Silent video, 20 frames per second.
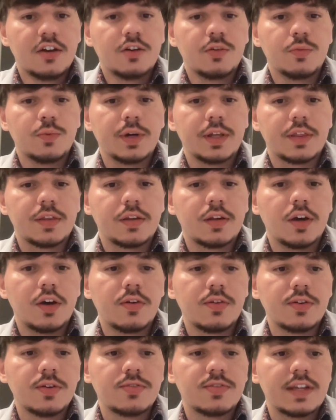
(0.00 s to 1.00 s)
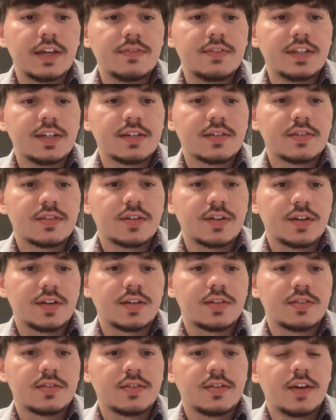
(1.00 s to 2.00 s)
with no new safety
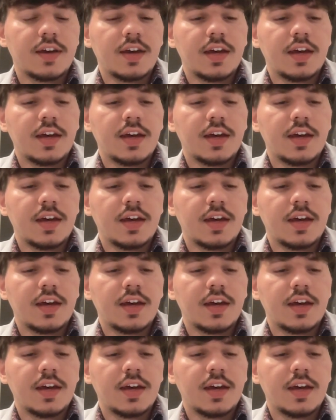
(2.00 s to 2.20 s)
concerns.